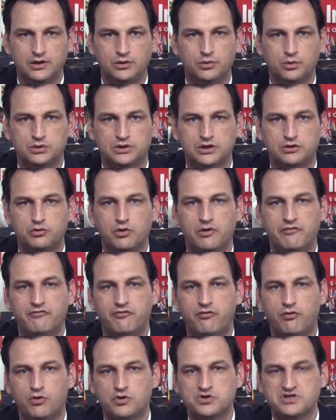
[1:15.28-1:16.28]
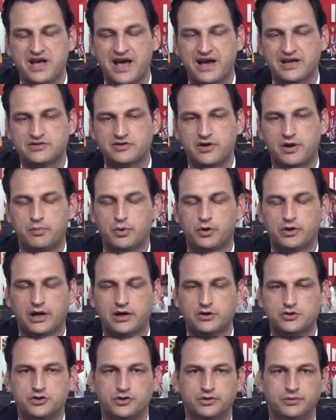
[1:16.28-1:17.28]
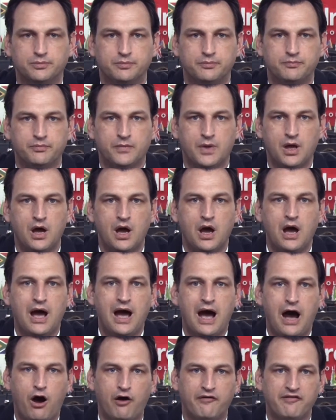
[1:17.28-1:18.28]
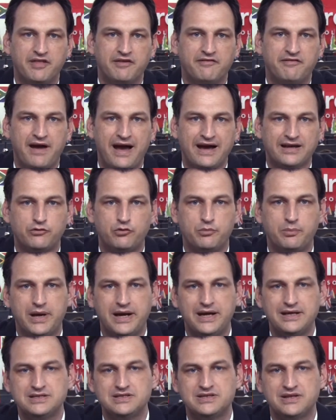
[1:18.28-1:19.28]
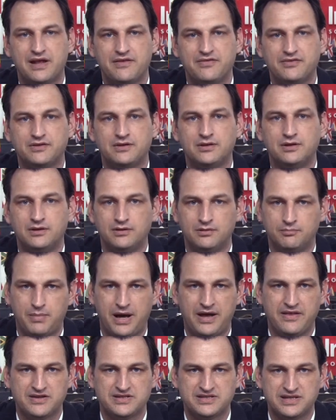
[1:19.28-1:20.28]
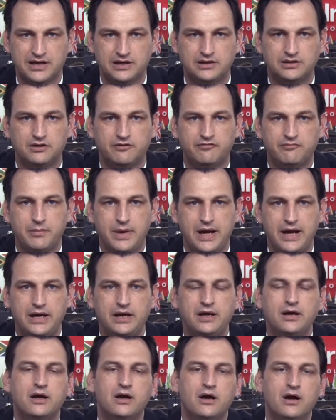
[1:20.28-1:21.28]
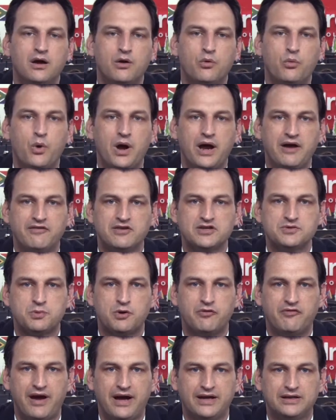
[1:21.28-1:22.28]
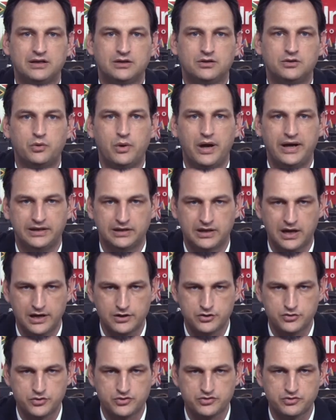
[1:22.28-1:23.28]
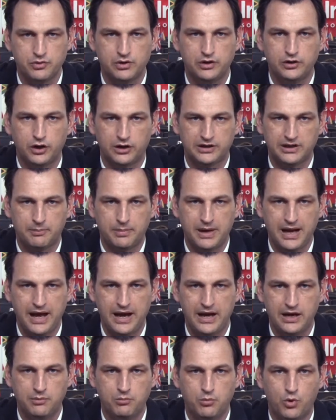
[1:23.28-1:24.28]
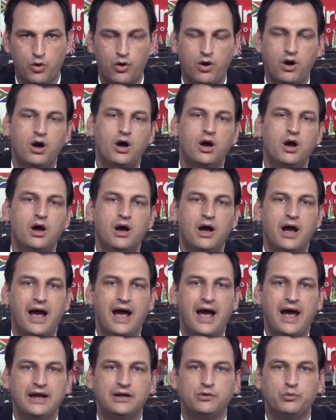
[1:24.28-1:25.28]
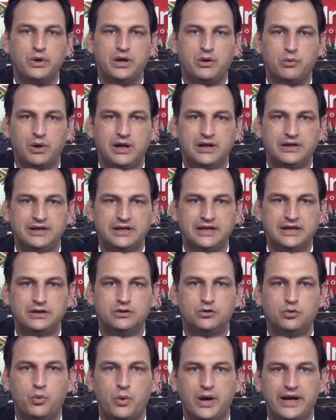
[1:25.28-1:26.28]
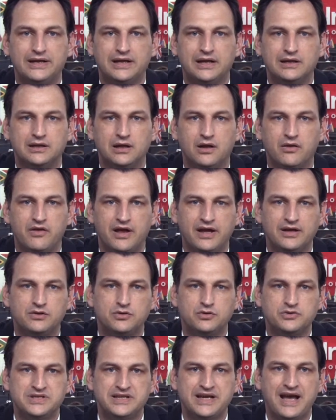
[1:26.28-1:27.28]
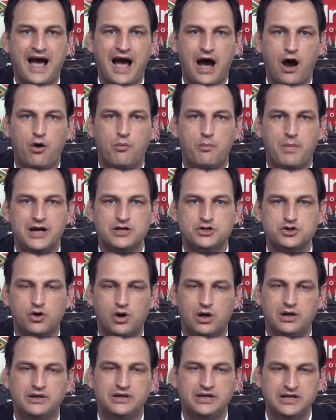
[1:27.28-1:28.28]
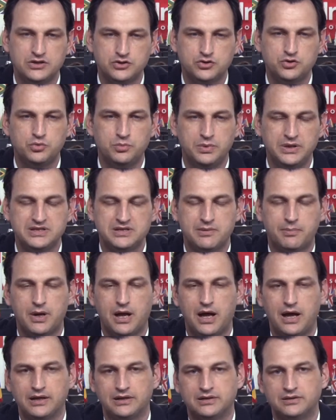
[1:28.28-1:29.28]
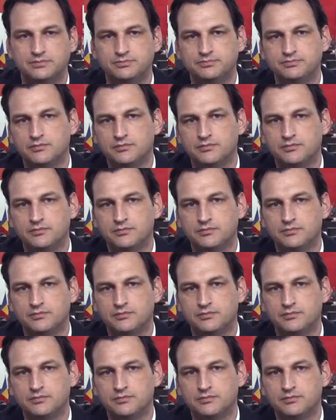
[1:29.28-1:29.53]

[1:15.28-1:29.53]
in order to enforce extra production. However, the fact remains that by the 2nd of May, waivers provided to eight countries will not apply anymore, and we will need to wait until then to see how much oil needs to be supplied.